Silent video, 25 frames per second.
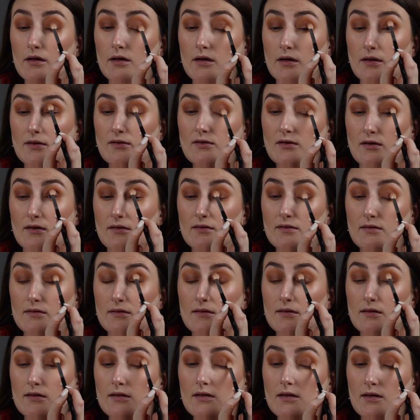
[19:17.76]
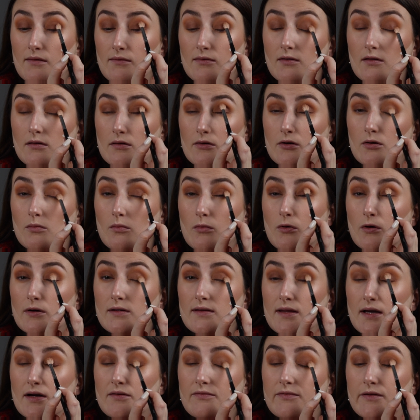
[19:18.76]
it just gives a little more
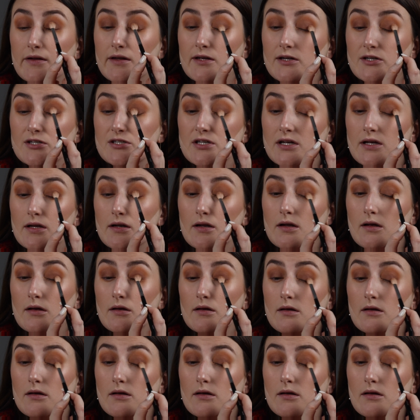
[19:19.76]
definition.